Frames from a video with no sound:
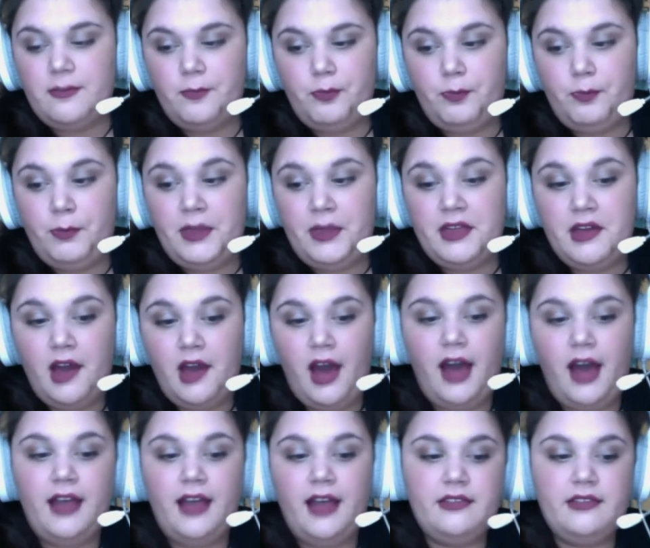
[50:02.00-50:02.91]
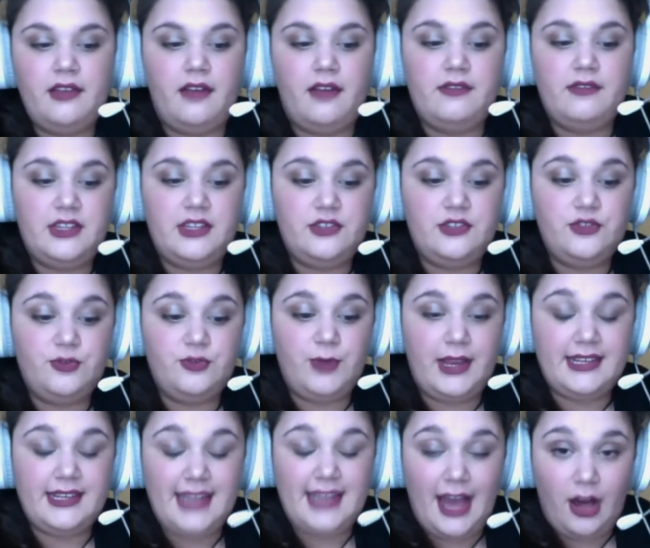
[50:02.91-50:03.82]
because of these
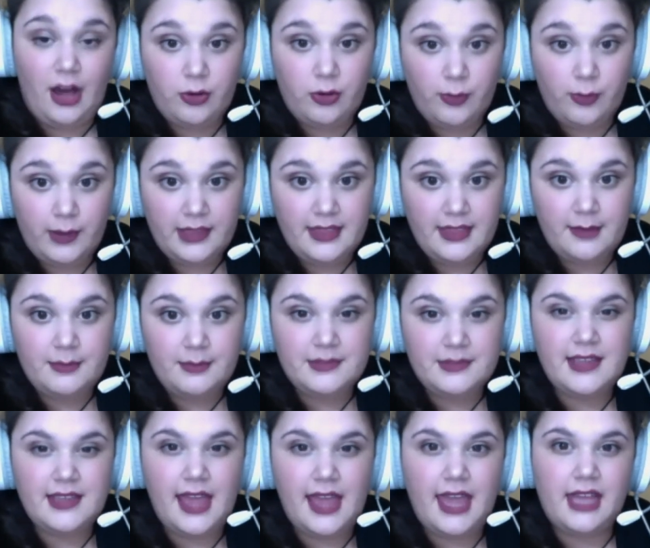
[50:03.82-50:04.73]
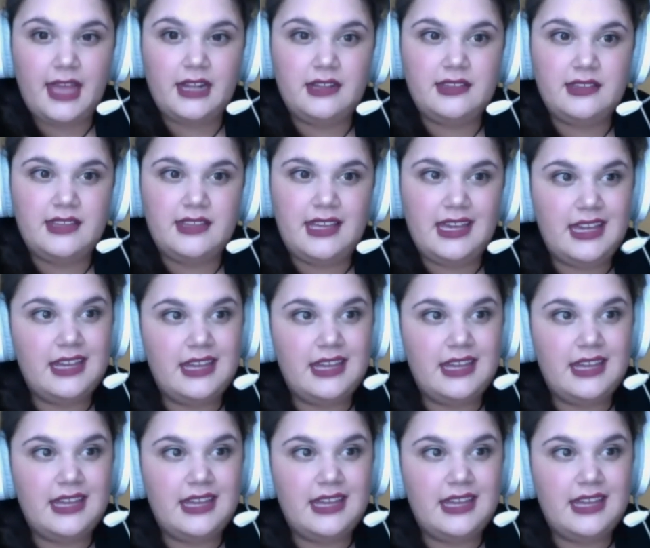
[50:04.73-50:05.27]
strict algorithms and